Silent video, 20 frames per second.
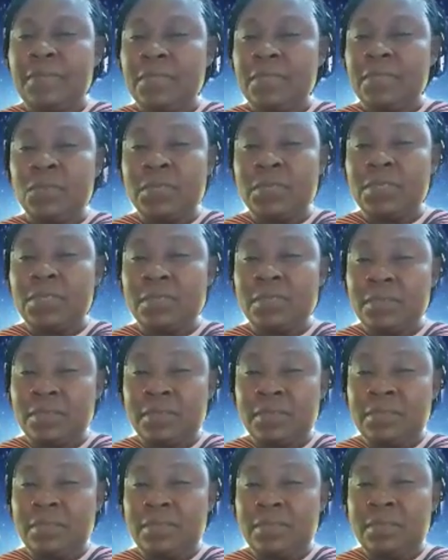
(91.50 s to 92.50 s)
It was
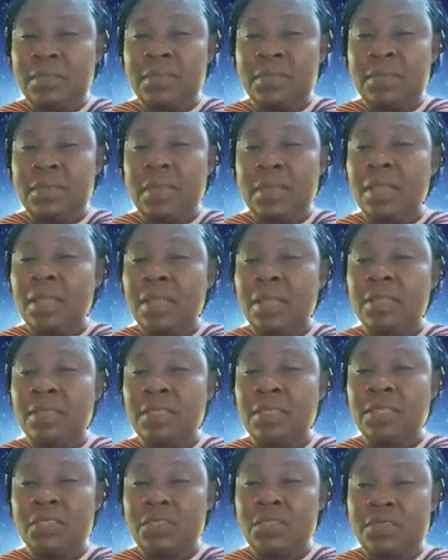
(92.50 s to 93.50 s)
not an
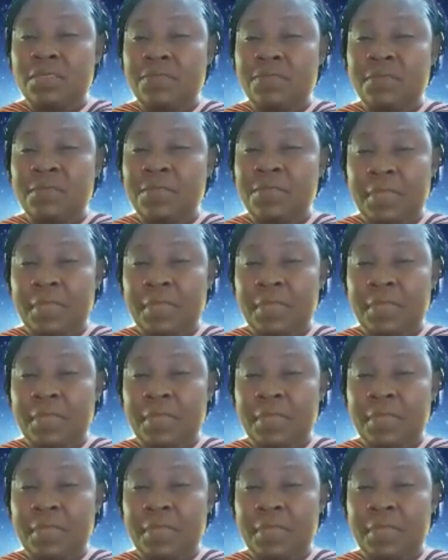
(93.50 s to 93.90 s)
easy journey for